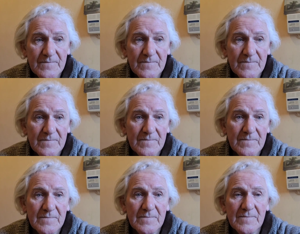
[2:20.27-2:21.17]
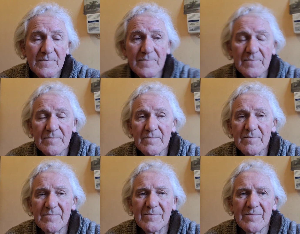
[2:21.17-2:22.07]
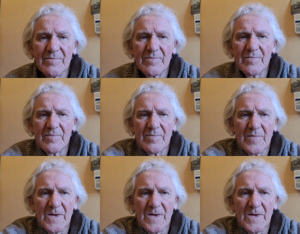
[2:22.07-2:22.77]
(silence)